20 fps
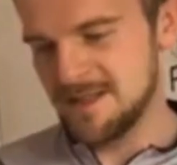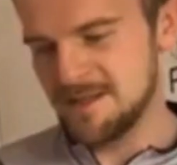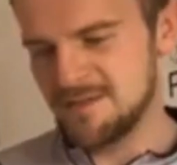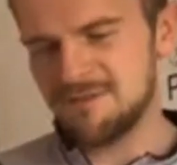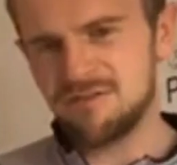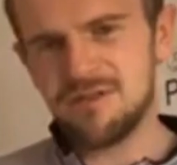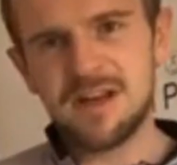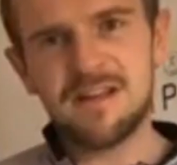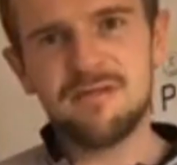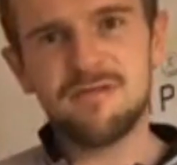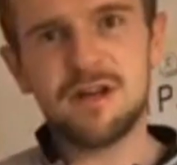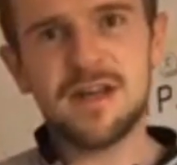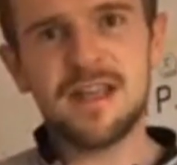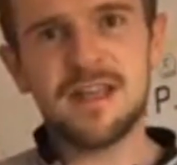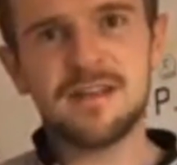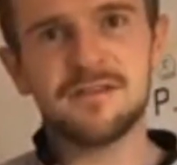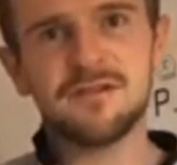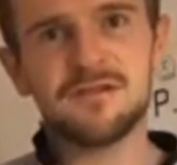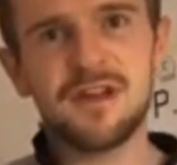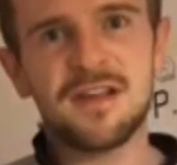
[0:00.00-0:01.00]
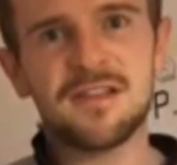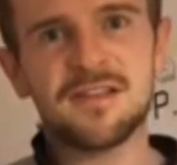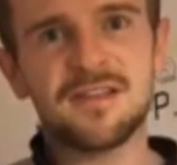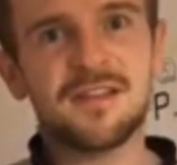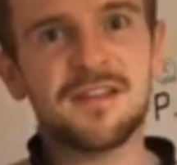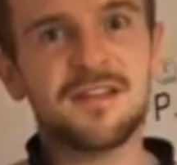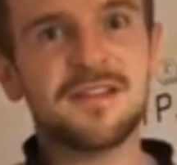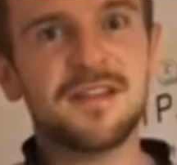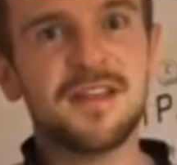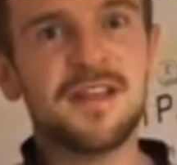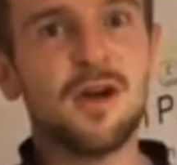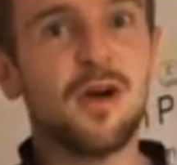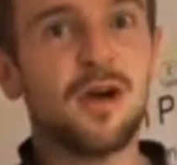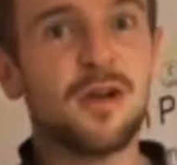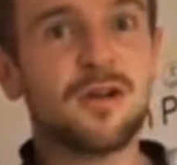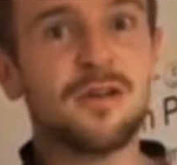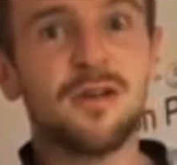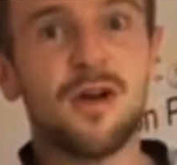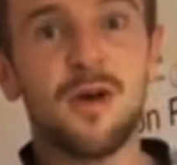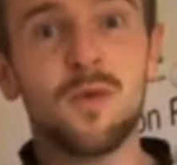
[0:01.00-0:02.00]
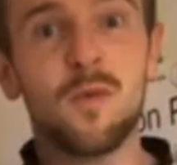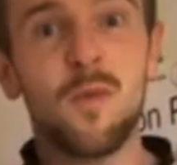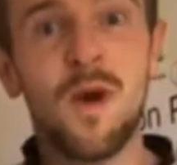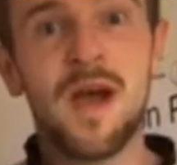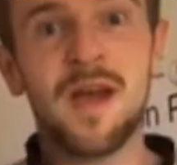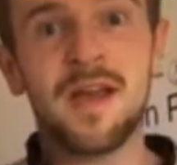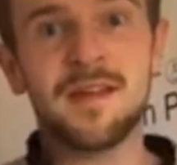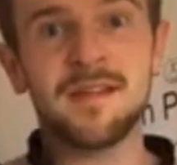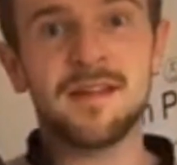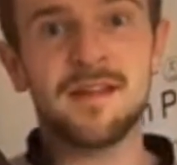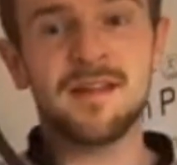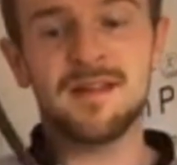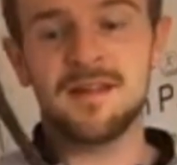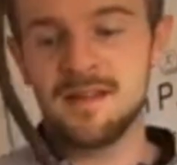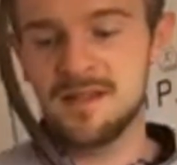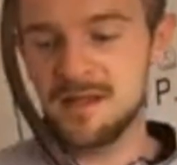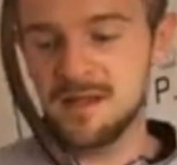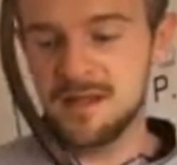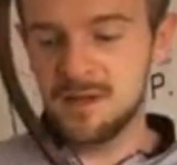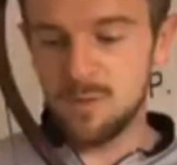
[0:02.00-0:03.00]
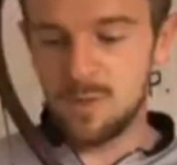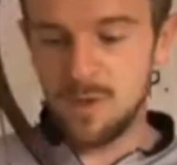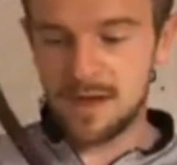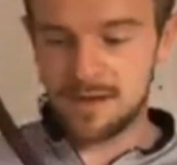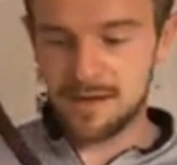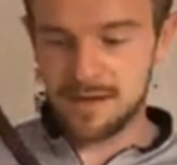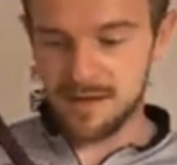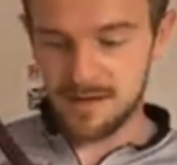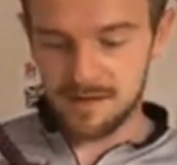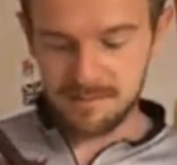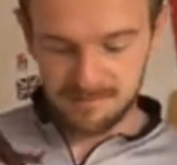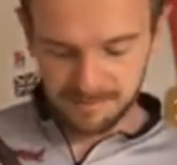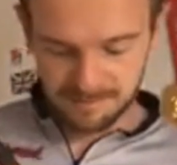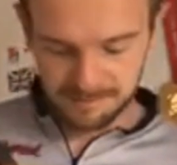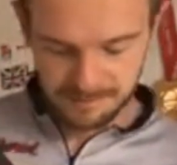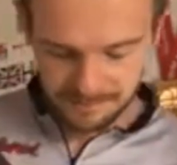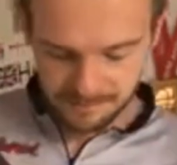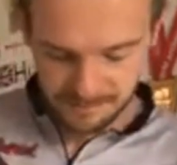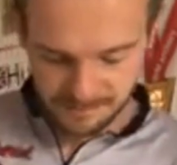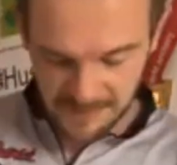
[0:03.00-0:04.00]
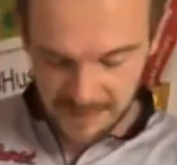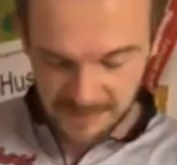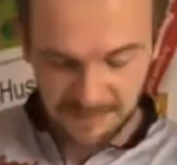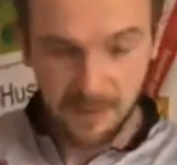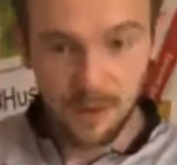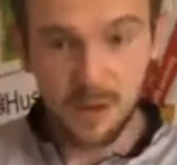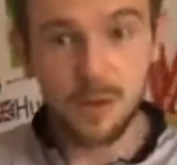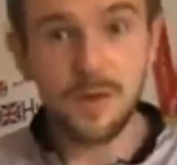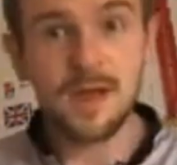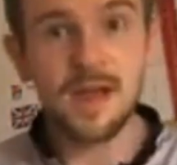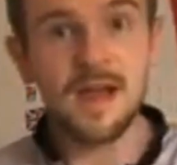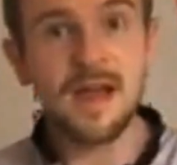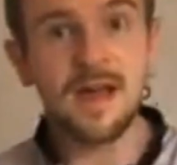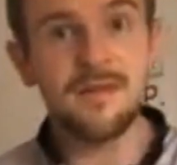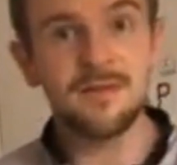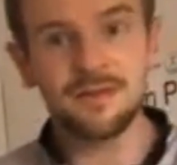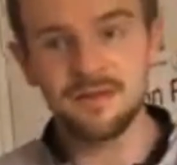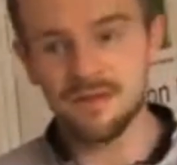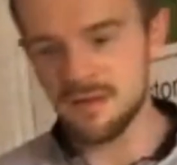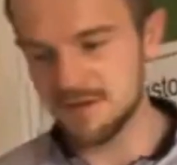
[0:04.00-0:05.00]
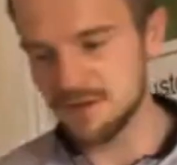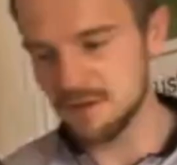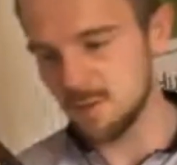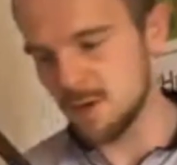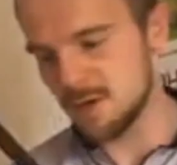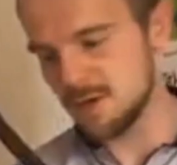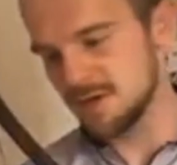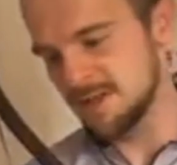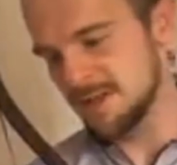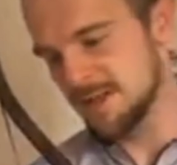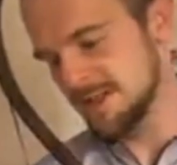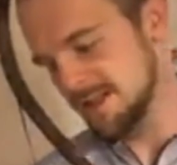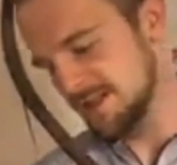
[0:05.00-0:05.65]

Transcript: It's really interesting to see how wide a following I have across the world.